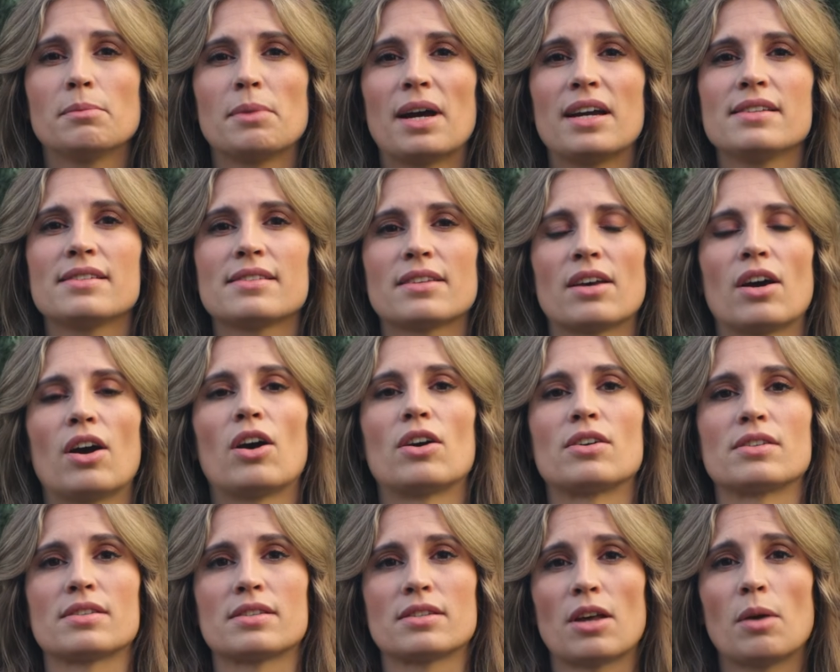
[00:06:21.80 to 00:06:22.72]
mites
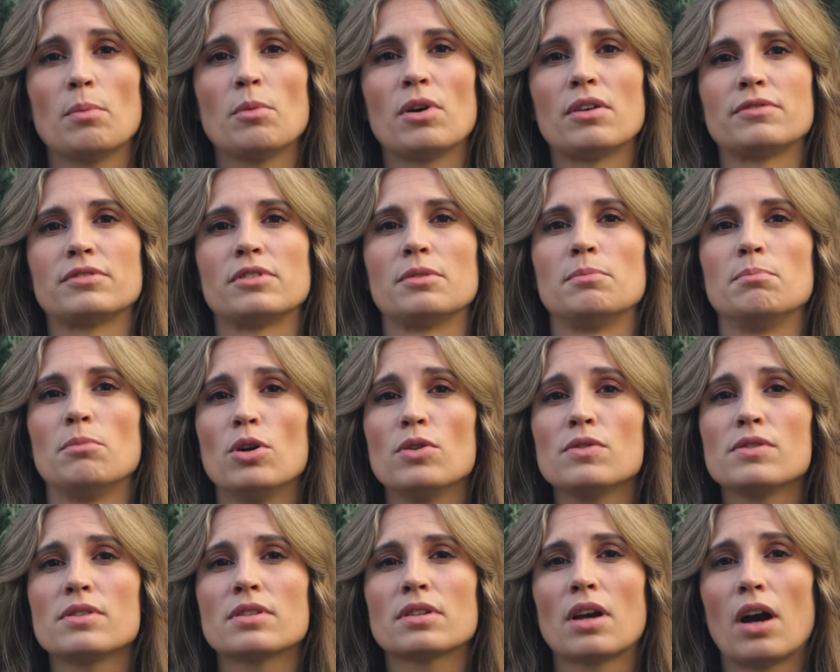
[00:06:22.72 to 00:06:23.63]
are some of the
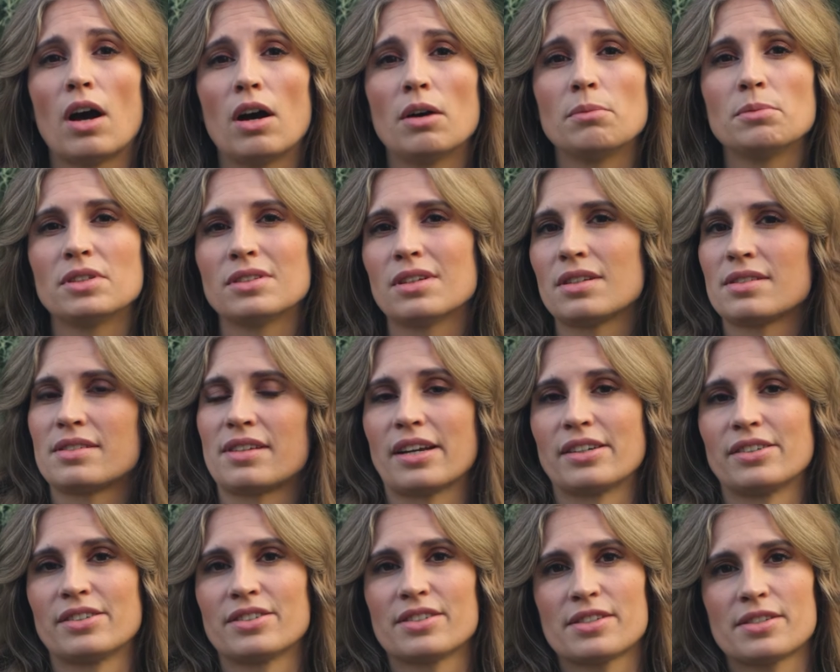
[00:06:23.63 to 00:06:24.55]
most common
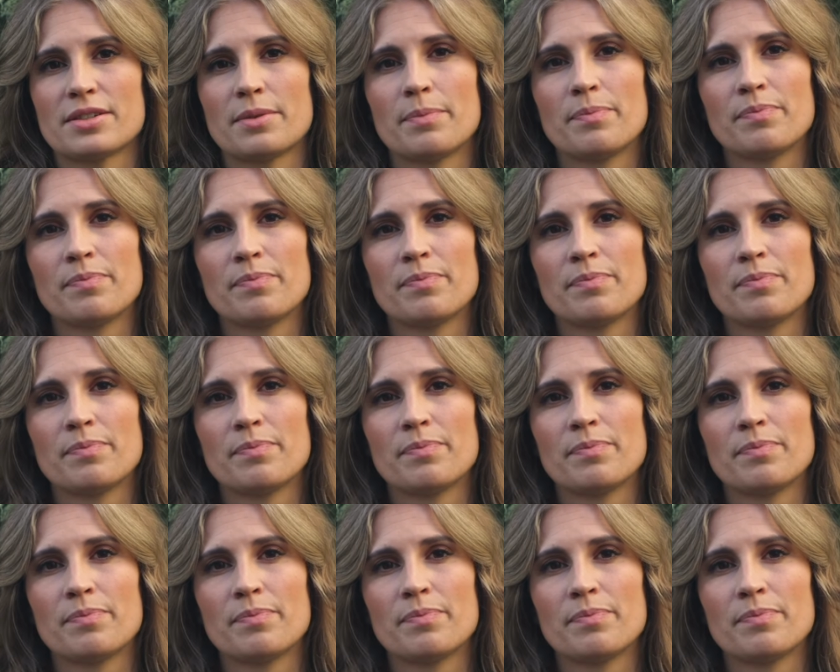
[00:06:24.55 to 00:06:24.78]
attackers.